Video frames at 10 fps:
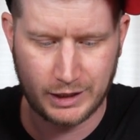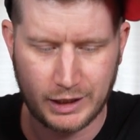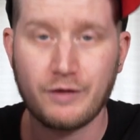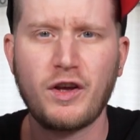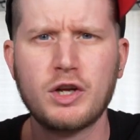
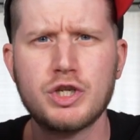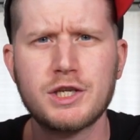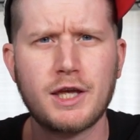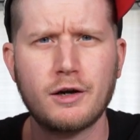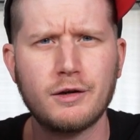If I could
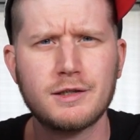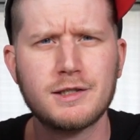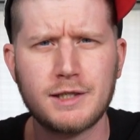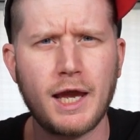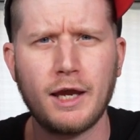just get her to
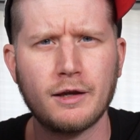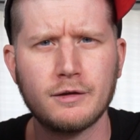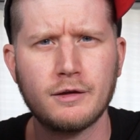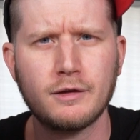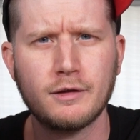
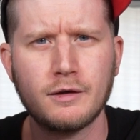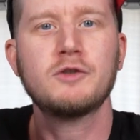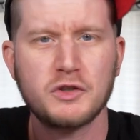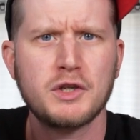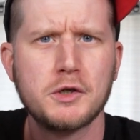stand.
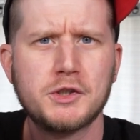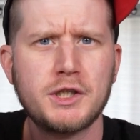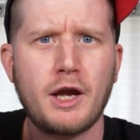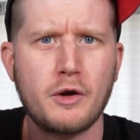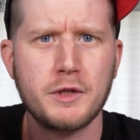So
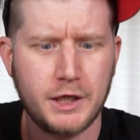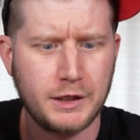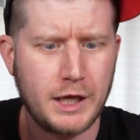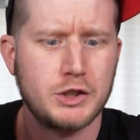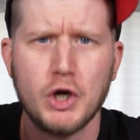seriously, I only need
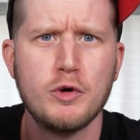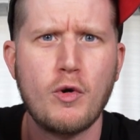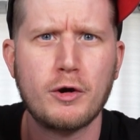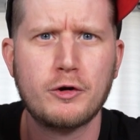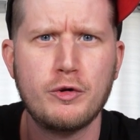like 2
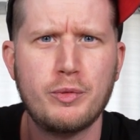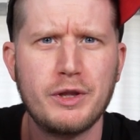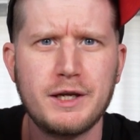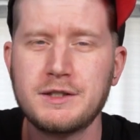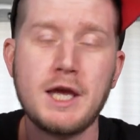more
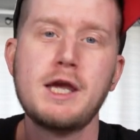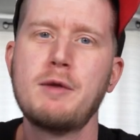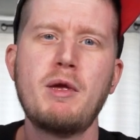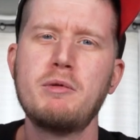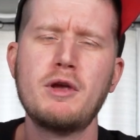Koopalings
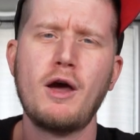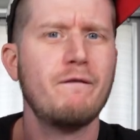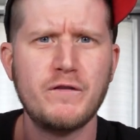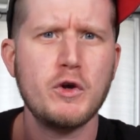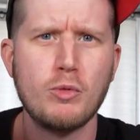and maybe a
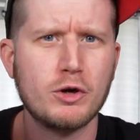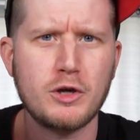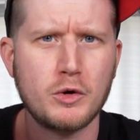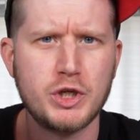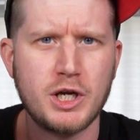few more
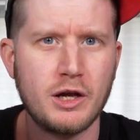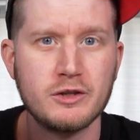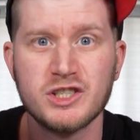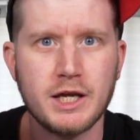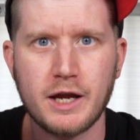Yoshi
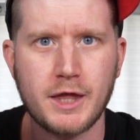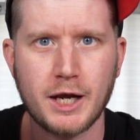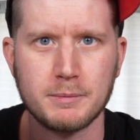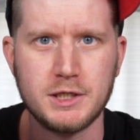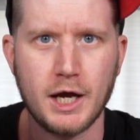colors, and then
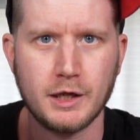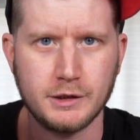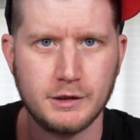I'm done.